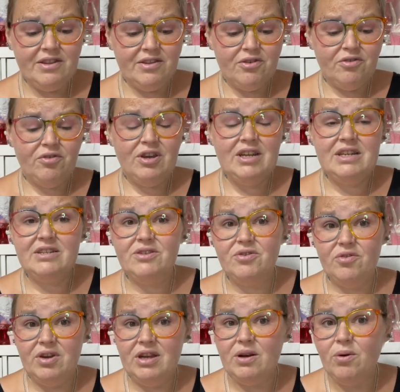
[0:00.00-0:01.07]
the green is
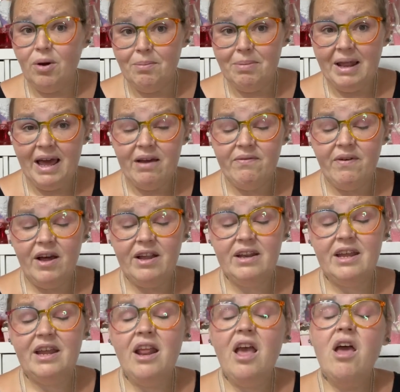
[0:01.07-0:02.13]
green on black
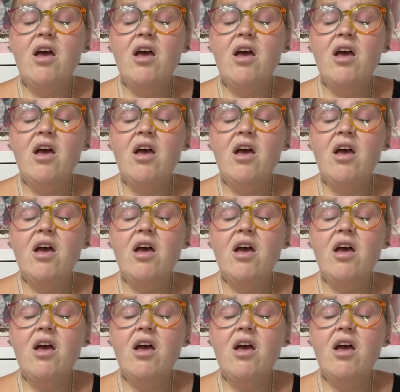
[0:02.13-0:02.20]
fondant